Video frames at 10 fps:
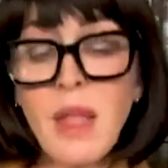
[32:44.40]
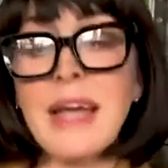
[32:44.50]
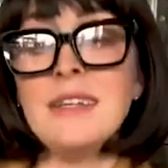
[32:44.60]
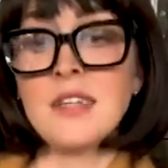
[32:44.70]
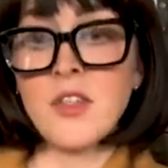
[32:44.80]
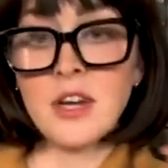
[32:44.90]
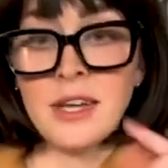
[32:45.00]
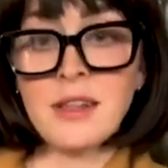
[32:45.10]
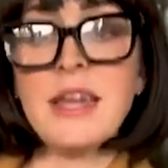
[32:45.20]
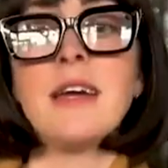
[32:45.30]
in southern
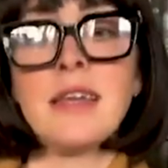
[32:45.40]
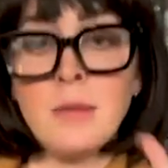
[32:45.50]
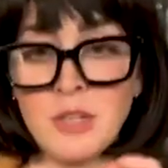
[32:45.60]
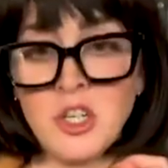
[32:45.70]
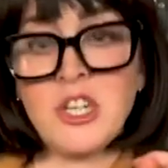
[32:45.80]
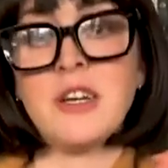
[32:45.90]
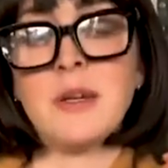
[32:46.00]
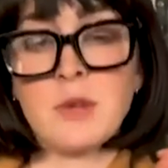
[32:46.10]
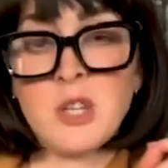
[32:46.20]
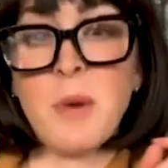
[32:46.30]
Italy. Yep, Tišina,
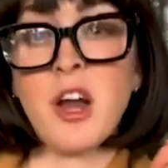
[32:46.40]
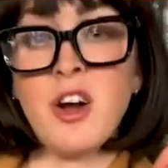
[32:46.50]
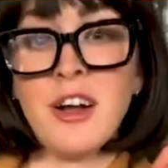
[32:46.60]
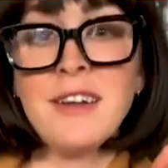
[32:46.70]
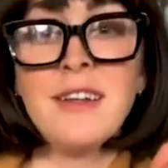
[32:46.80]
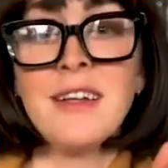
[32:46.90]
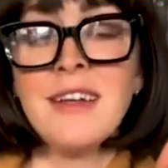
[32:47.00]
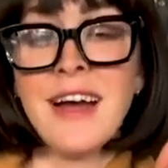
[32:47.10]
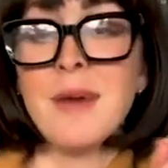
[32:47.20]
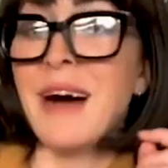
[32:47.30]
you were spot on.
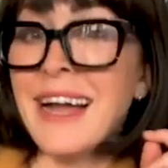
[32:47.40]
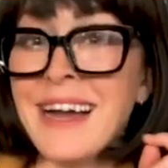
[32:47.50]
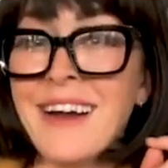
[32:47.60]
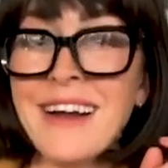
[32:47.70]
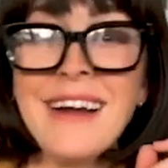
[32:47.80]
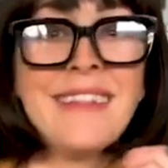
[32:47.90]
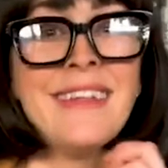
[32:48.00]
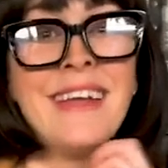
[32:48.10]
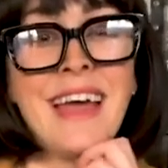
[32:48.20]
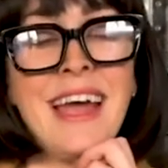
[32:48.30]
Hi, Erica.
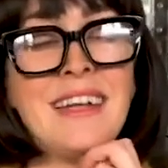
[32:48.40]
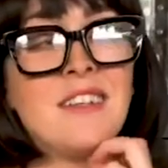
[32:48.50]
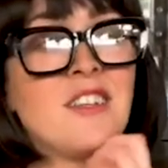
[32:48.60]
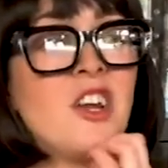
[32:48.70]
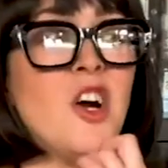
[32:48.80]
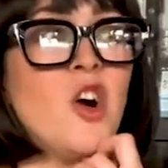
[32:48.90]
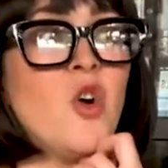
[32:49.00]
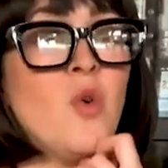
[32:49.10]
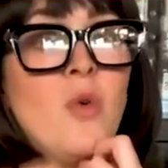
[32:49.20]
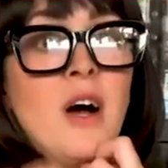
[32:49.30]
And
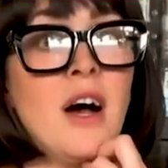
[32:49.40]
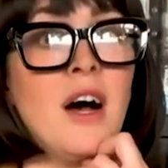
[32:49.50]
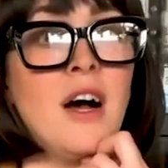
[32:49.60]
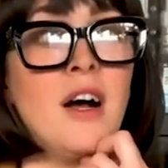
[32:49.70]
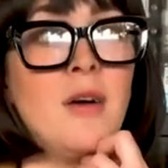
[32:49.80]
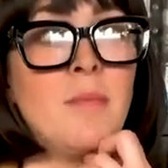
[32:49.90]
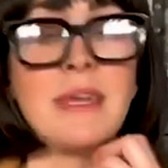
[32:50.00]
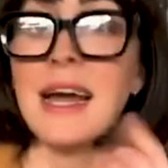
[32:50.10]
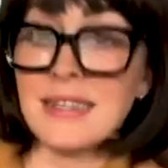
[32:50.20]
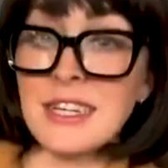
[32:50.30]
so,
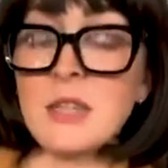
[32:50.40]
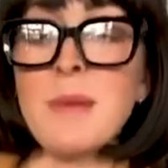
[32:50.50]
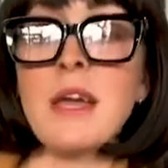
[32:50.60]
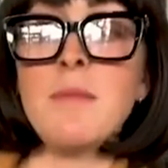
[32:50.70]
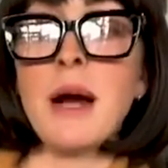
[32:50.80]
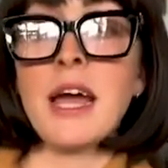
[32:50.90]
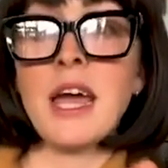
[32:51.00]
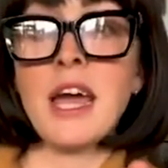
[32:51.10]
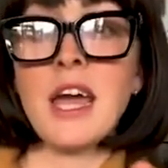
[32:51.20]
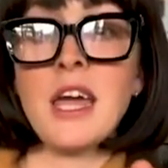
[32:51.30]
yes, it's made
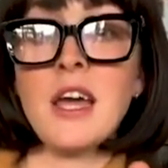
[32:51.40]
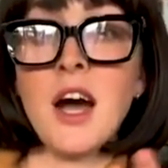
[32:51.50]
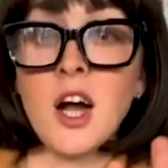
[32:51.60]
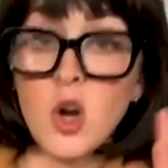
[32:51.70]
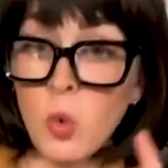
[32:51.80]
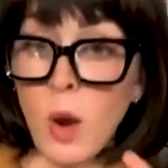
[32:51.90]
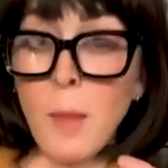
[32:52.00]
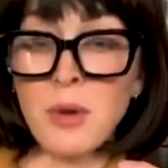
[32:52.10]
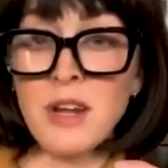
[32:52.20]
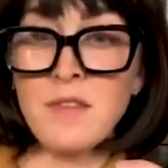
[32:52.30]
by a
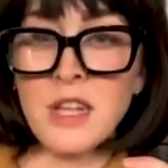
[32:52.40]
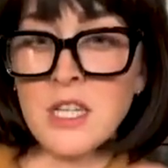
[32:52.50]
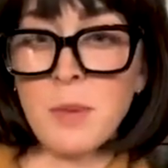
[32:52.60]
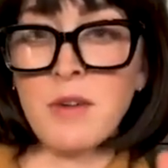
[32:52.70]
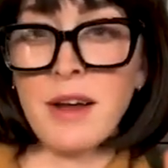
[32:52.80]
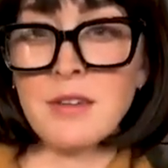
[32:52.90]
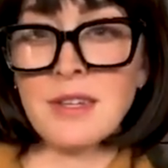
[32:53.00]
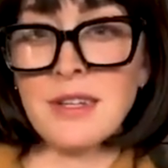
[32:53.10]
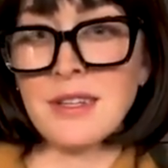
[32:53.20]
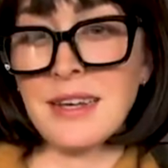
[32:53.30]
cooperative that's been around
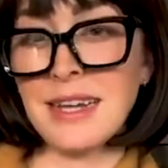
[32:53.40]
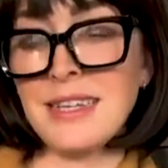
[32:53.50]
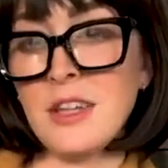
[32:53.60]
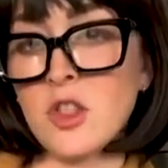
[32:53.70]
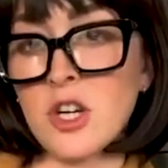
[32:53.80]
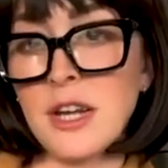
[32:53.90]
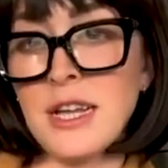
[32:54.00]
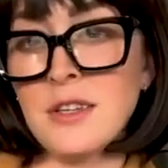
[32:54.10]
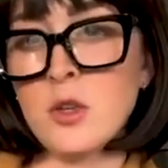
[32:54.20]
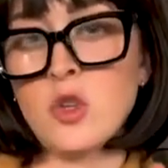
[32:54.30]
since the
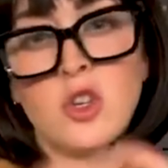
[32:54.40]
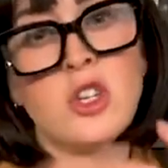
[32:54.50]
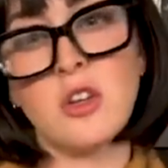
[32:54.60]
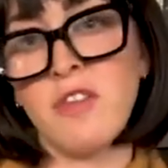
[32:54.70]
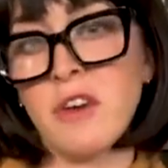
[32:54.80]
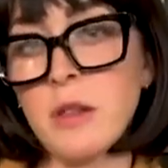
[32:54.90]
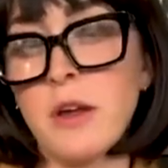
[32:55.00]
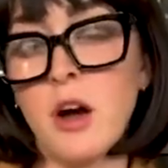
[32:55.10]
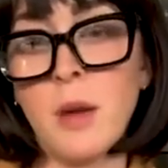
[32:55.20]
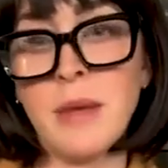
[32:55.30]
1930s. Those are still fairly
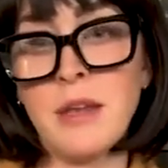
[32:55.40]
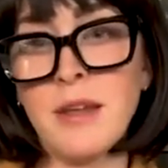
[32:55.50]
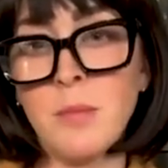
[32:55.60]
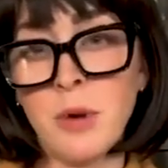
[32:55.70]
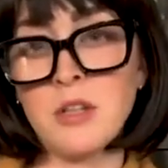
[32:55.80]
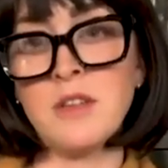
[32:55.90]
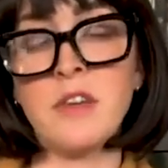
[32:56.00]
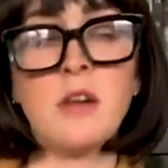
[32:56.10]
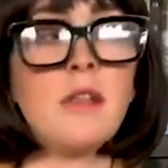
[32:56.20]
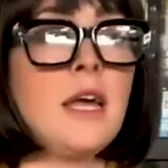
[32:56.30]
common in parts of
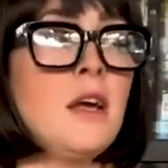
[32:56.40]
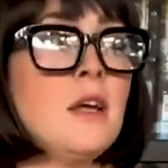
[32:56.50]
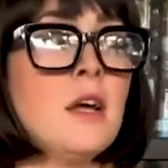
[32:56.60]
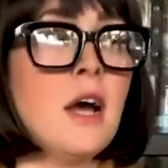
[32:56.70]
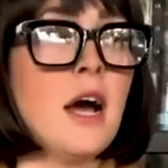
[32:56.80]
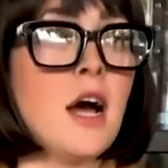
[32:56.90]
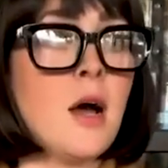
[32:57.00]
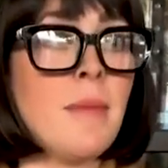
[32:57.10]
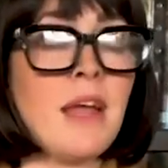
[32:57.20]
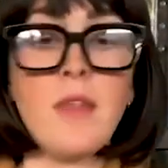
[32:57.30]
Italy.
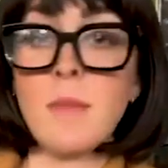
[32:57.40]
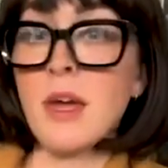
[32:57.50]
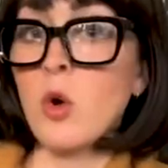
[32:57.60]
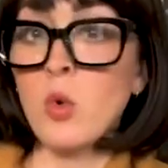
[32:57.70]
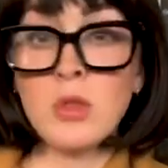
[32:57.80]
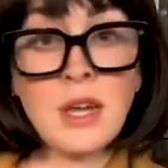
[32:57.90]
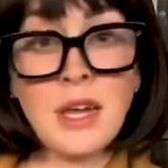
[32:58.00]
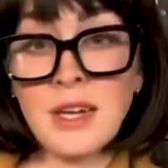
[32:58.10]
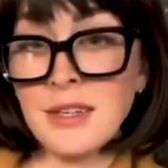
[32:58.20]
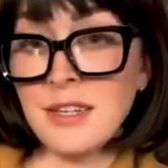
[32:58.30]
And they make
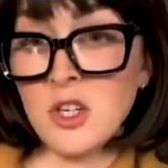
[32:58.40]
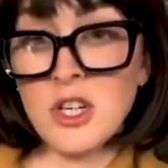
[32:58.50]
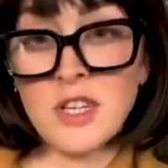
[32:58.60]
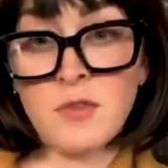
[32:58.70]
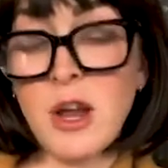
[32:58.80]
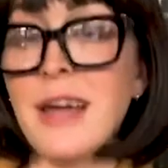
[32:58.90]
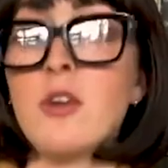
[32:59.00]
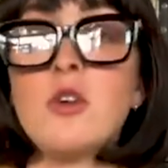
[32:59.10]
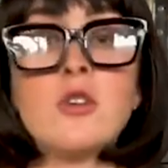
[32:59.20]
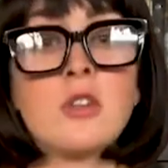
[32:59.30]
only indigenous
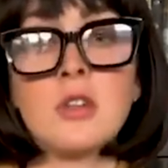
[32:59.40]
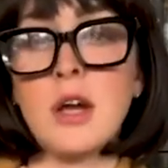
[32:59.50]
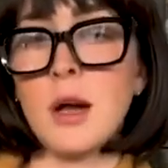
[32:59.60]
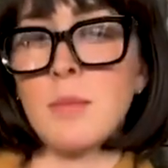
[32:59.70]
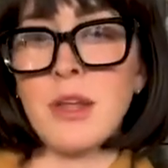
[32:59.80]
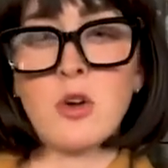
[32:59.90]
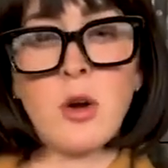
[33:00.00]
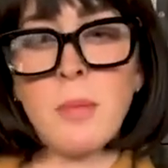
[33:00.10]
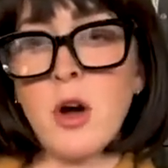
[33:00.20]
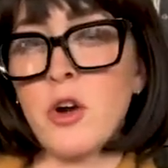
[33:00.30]
varietals,
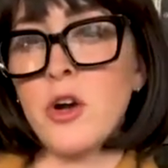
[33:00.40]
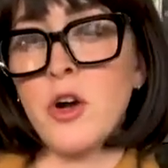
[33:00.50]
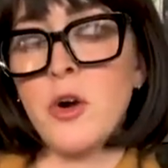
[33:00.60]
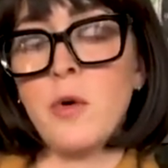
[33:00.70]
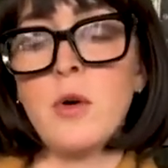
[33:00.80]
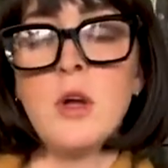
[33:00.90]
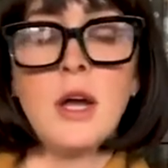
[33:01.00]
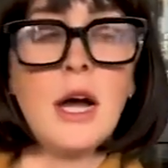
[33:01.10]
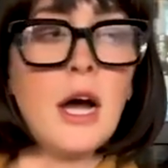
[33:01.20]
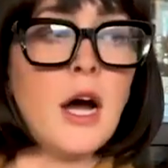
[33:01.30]
Negro Amaro,
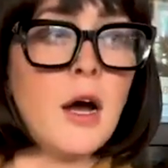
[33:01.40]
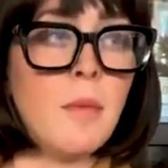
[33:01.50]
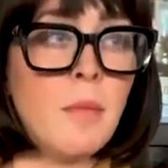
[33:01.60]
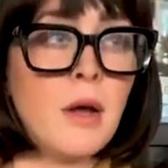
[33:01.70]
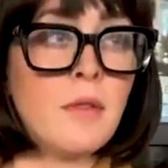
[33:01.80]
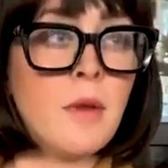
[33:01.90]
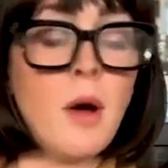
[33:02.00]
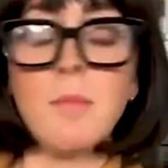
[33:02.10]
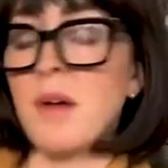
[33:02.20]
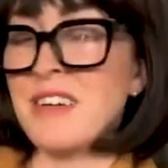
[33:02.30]

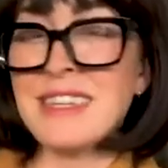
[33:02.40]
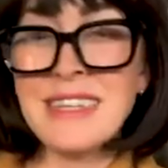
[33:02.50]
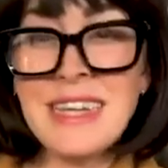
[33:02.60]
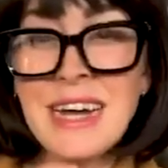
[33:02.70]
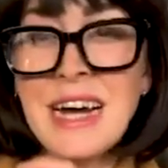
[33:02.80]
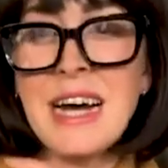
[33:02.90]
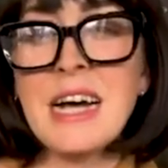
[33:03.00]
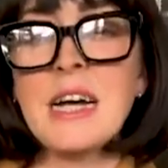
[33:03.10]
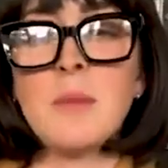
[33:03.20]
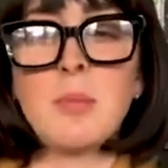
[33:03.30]
Malvasia,